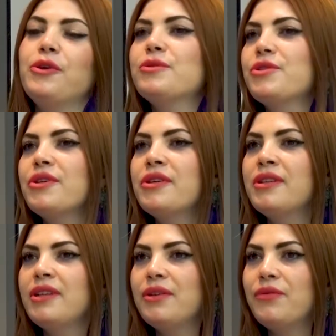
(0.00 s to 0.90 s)
Now,
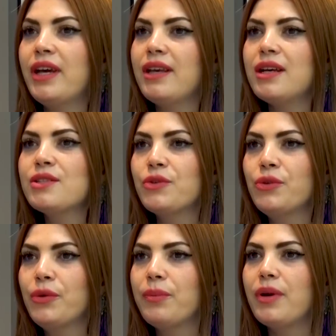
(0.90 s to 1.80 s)
sir, if I ask
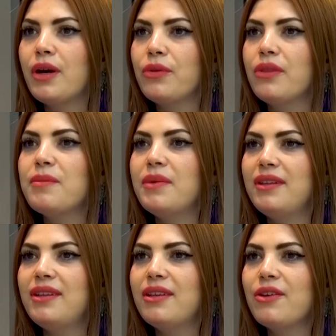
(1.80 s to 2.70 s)
you about the
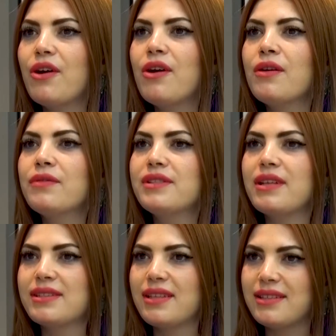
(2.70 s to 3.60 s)
meaning of
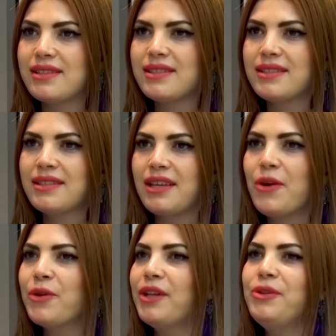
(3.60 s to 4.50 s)
success,
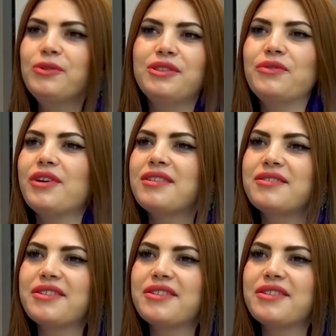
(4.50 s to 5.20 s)
how can you define